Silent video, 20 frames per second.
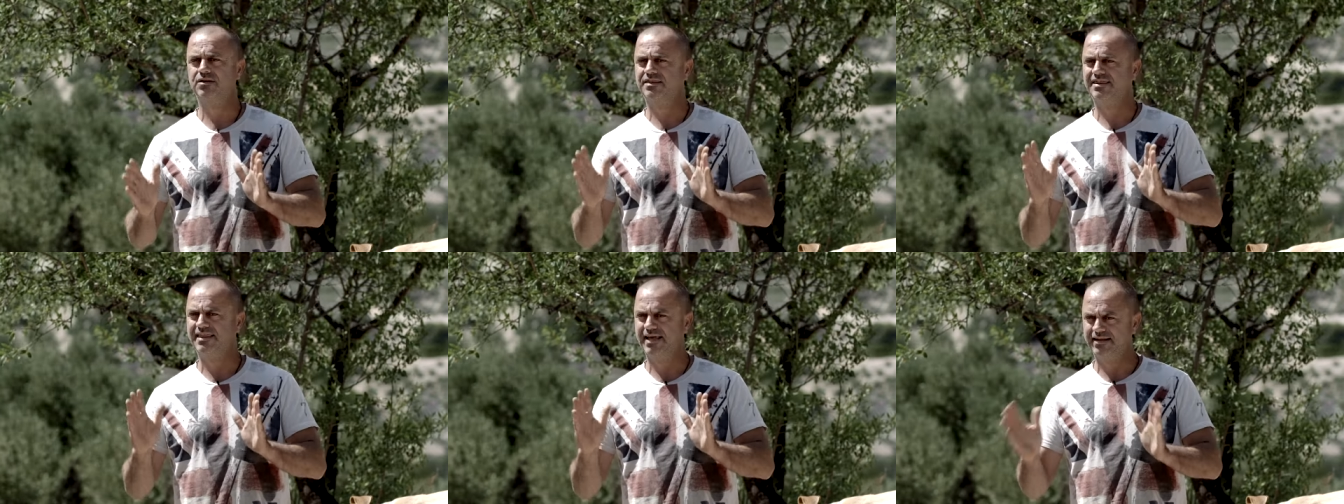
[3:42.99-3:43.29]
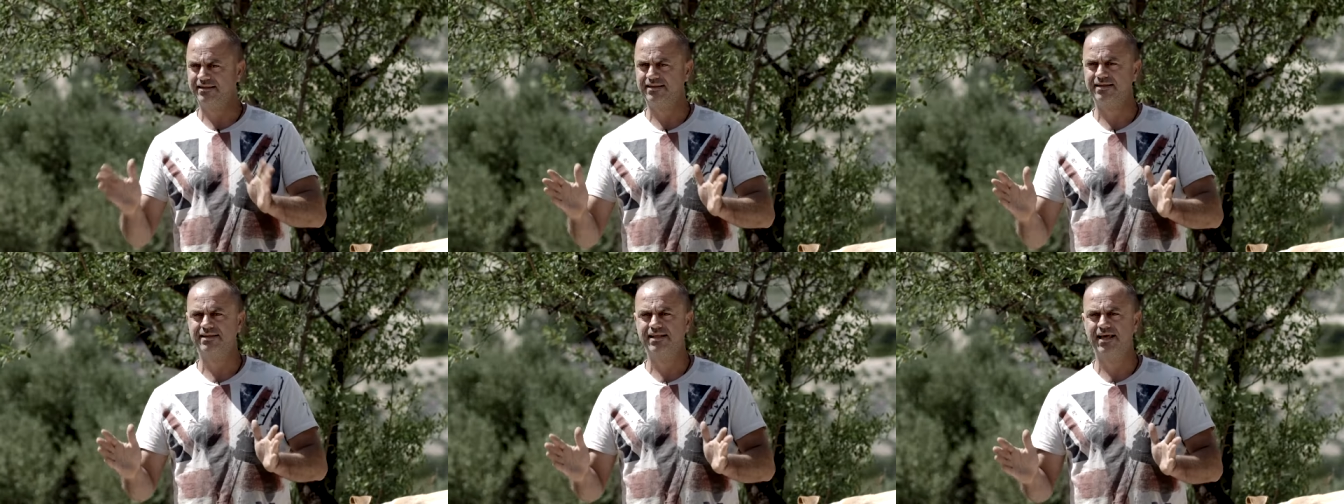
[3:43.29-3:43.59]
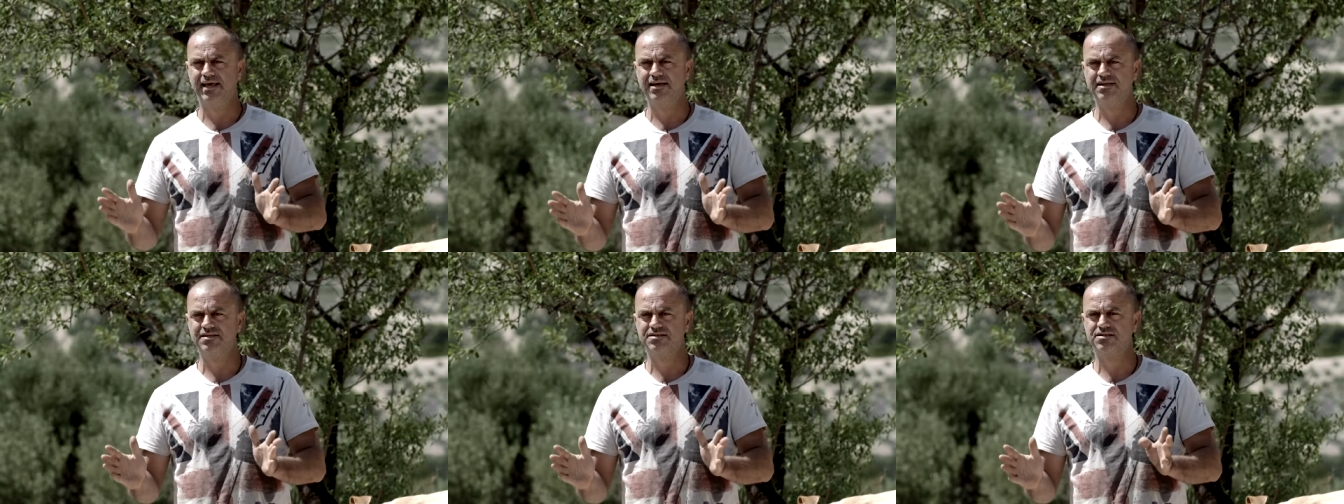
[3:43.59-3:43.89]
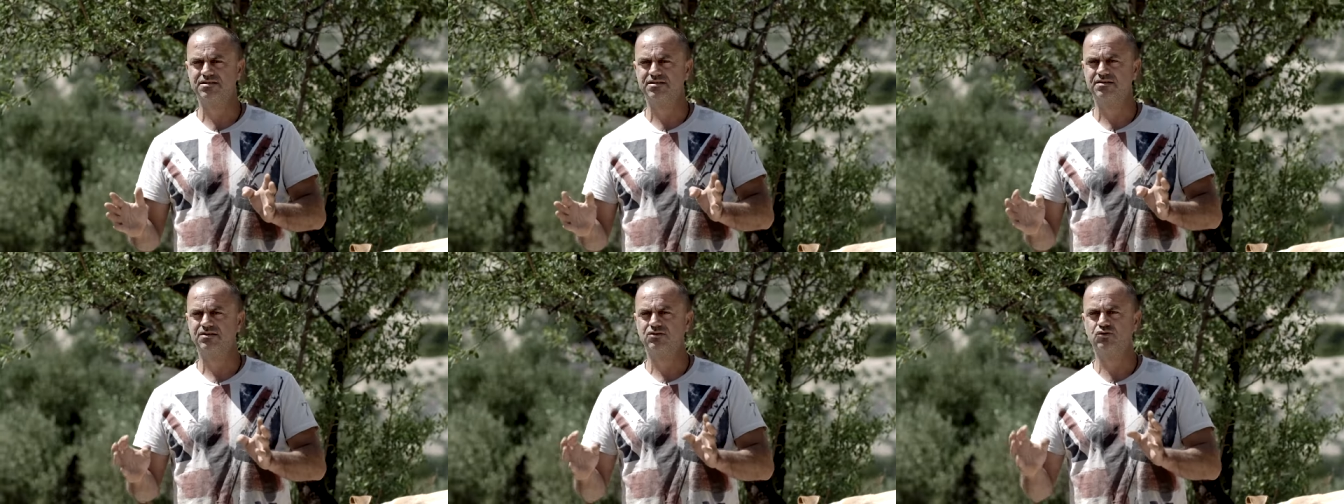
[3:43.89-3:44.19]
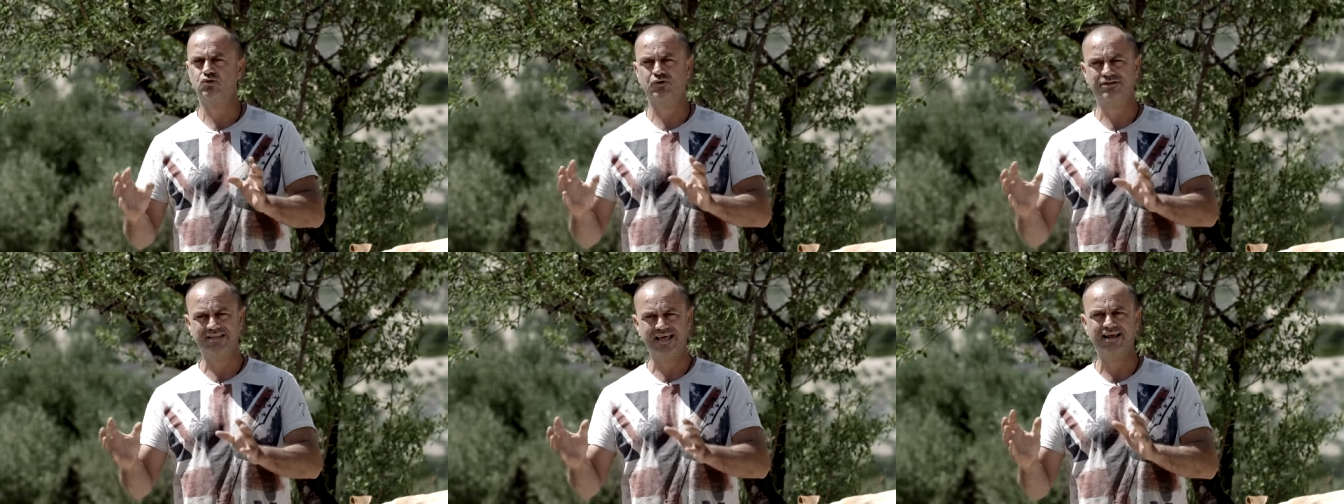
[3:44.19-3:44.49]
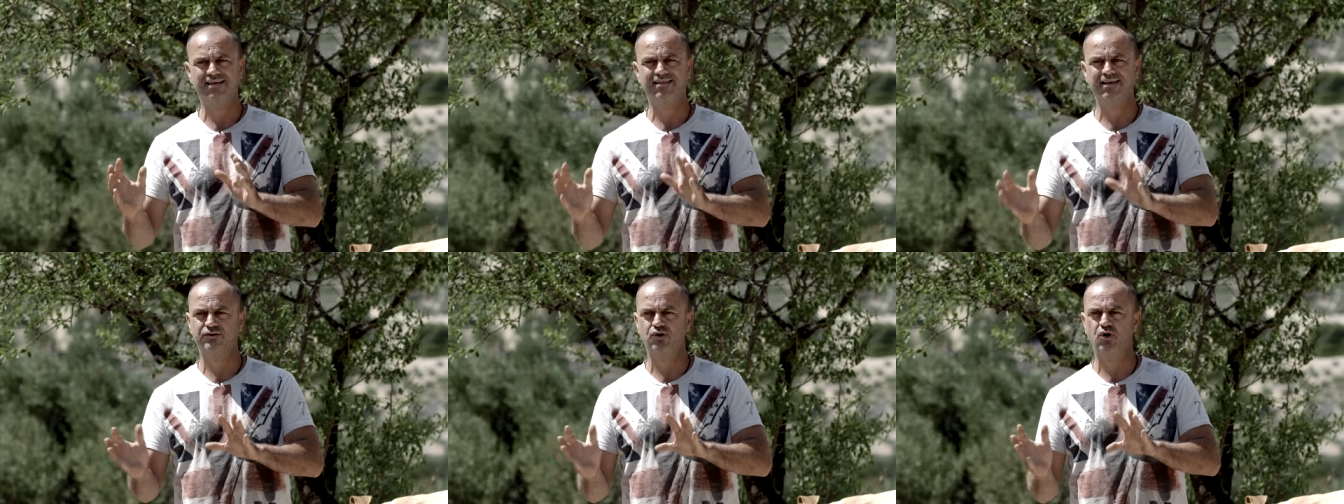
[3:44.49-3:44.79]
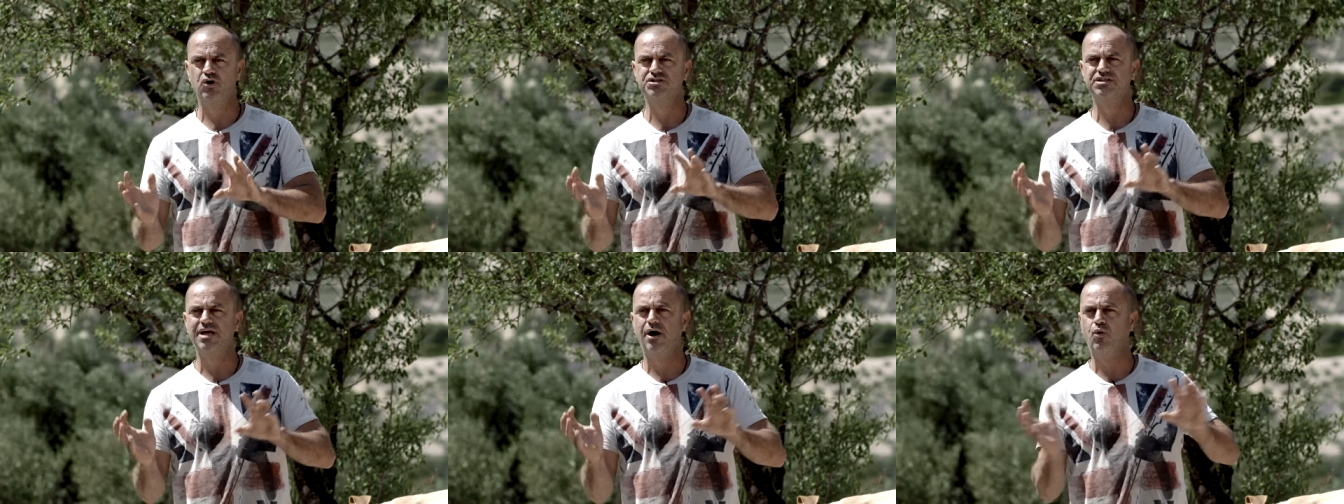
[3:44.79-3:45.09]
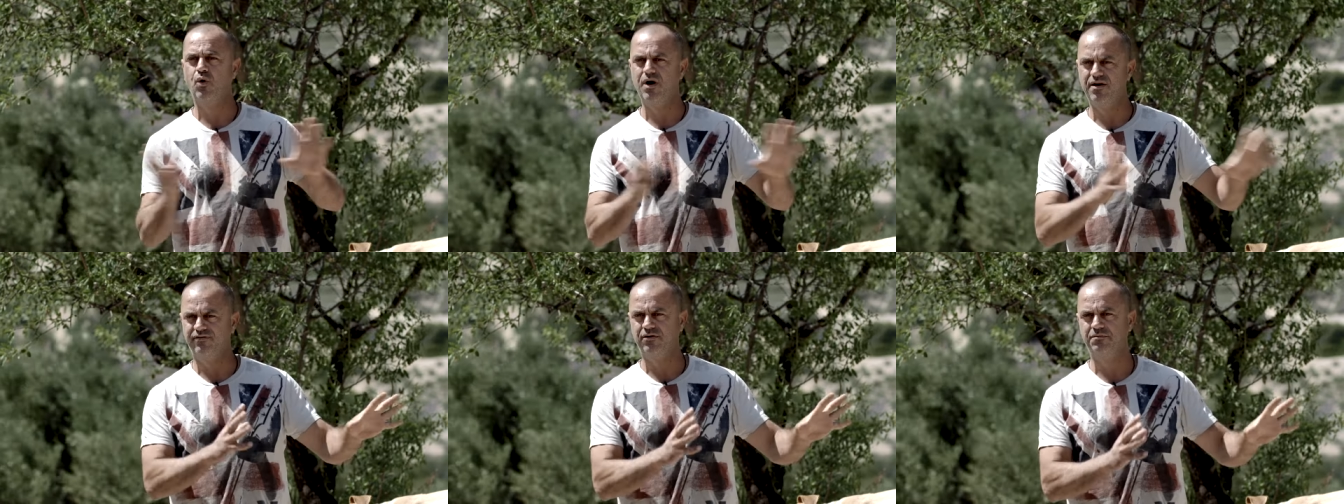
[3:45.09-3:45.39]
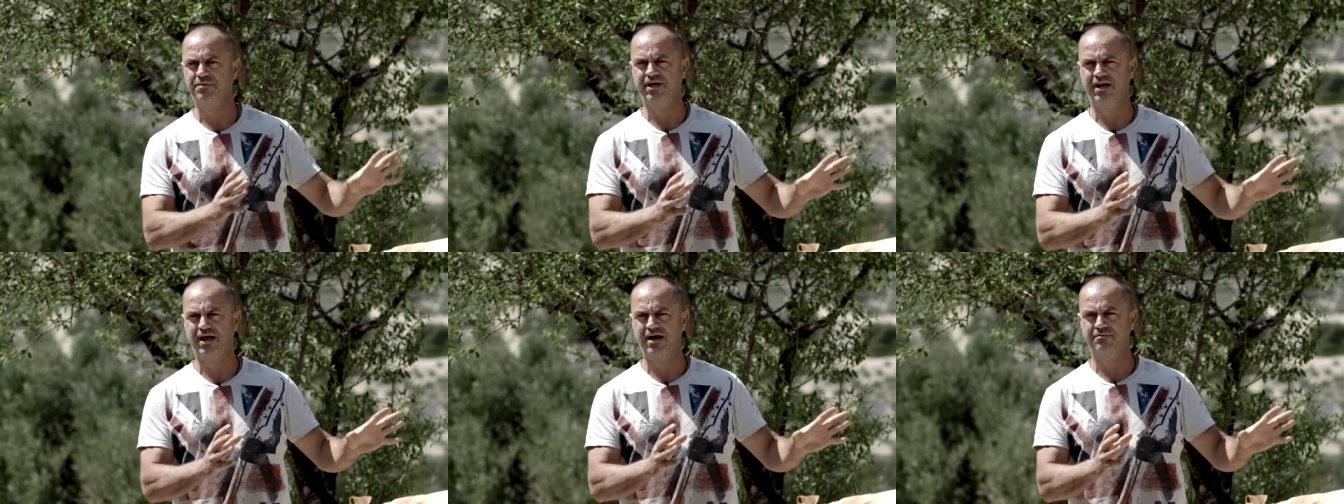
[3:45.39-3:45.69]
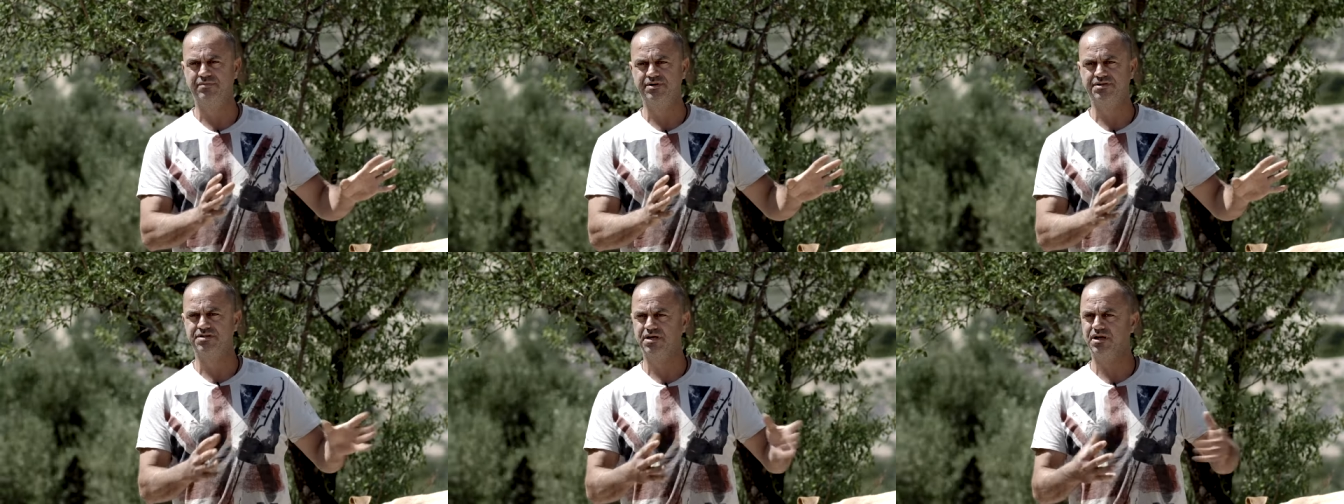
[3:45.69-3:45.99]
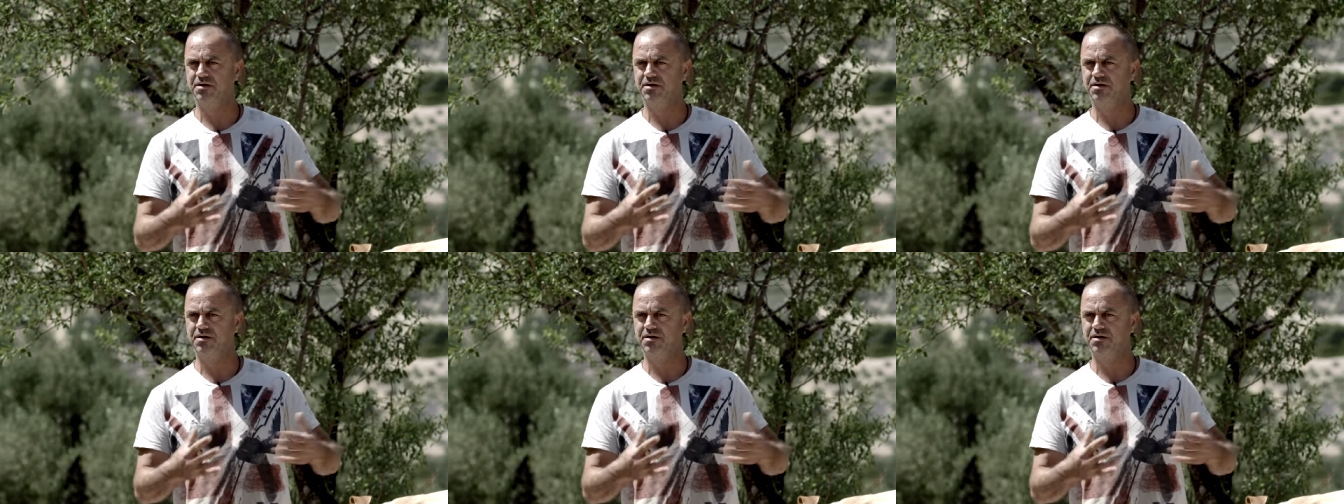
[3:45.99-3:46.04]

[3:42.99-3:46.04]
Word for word: 30 days to take the dogs away from the rabbis